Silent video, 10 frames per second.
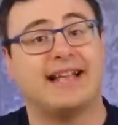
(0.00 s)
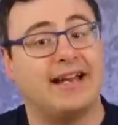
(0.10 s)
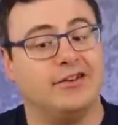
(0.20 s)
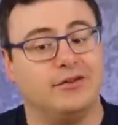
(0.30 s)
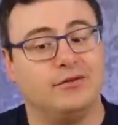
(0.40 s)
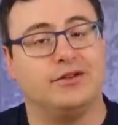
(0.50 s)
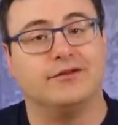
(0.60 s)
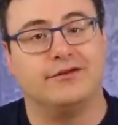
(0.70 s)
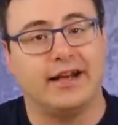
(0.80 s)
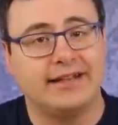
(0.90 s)
and new
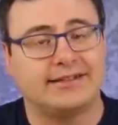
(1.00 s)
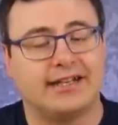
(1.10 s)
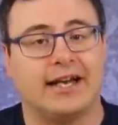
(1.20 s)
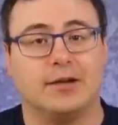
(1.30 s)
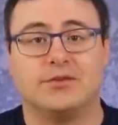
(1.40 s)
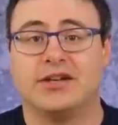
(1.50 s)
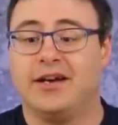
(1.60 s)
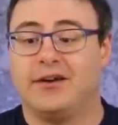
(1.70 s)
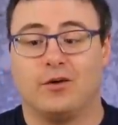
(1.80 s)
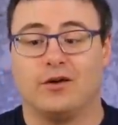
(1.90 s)
device types
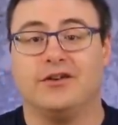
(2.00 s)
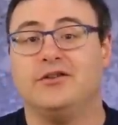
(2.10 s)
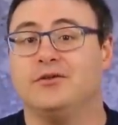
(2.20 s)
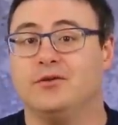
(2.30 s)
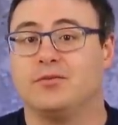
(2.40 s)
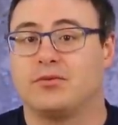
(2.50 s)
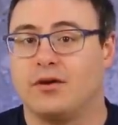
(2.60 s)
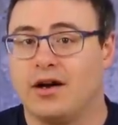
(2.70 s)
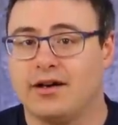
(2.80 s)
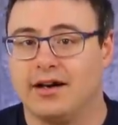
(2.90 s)
or new
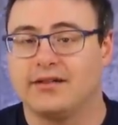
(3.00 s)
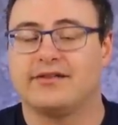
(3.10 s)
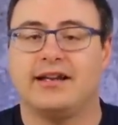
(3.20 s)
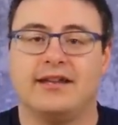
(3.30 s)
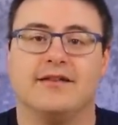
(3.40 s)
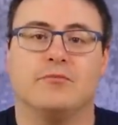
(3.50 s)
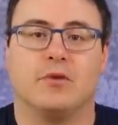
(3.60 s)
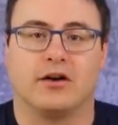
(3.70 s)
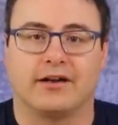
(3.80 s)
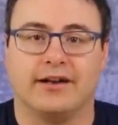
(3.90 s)
products in the
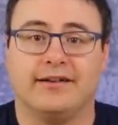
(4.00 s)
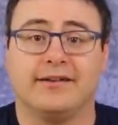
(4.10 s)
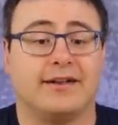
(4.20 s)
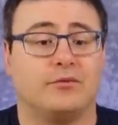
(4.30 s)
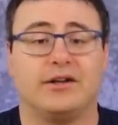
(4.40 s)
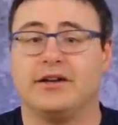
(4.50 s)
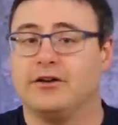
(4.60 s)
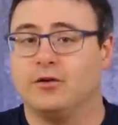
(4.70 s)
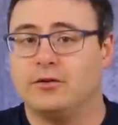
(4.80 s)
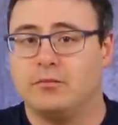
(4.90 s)
market that we can
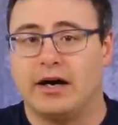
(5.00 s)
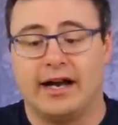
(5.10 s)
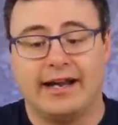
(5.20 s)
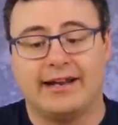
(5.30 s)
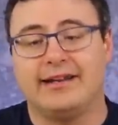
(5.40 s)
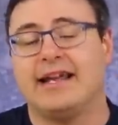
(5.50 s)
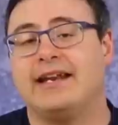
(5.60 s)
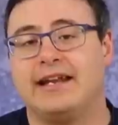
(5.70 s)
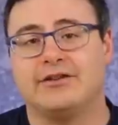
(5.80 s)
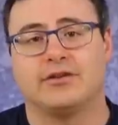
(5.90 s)
go and buy and get
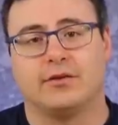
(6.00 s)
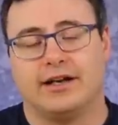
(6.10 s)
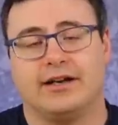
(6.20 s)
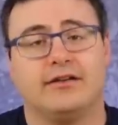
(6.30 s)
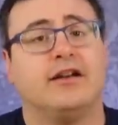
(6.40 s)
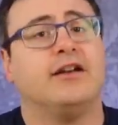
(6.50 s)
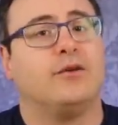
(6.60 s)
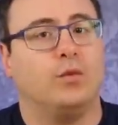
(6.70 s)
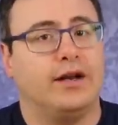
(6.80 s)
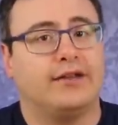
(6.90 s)
integrated
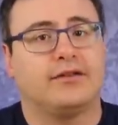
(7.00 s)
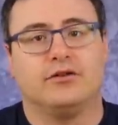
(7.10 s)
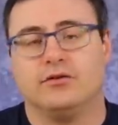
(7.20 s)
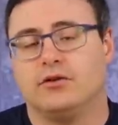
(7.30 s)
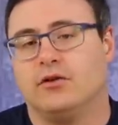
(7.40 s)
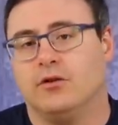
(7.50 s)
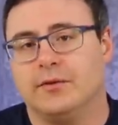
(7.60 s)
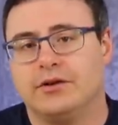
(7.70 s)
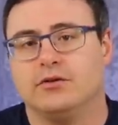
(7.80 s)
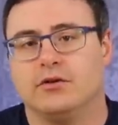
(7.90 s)
with Google Home
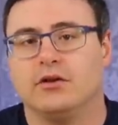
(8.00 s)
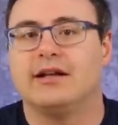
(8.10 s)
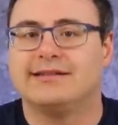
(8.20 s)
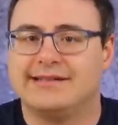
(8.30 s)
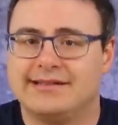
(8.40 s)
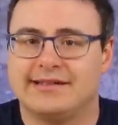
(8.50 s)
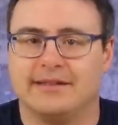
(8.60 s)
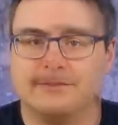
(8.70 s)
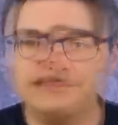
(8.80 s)
and Google Assistant.